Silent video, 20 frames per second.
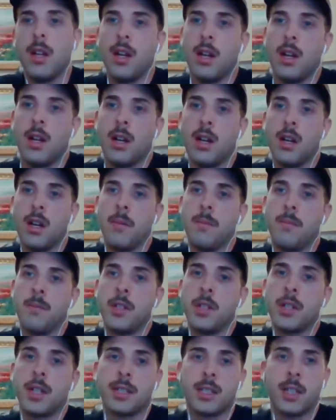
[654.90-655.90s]

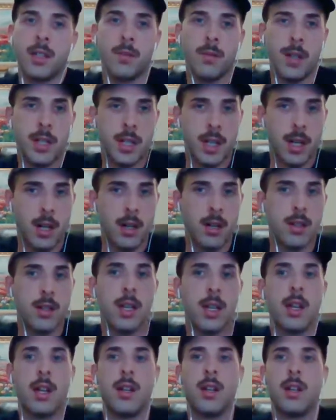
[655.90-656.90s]
You guys can reach
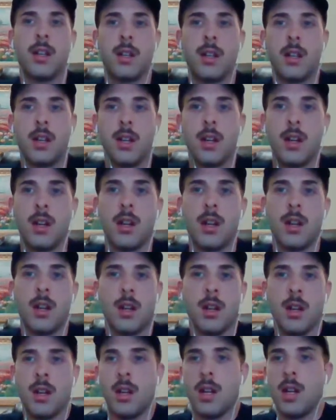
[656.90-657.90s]
out and
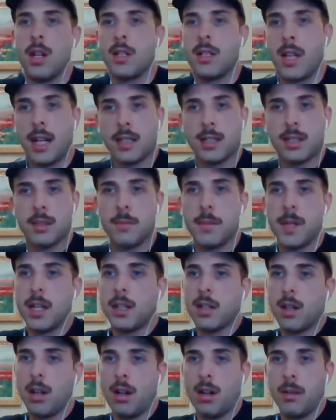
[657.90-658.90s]
text me,
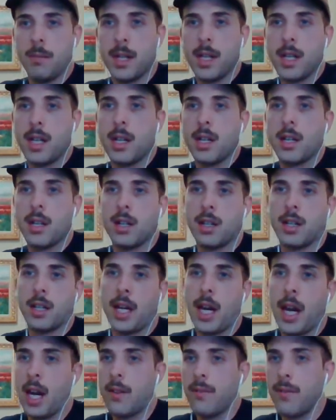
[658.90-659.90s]
call me,
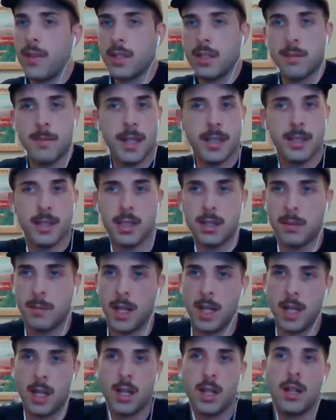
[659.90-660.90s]
Canvas message
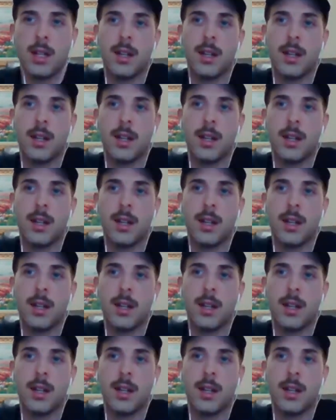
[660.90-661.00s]
me.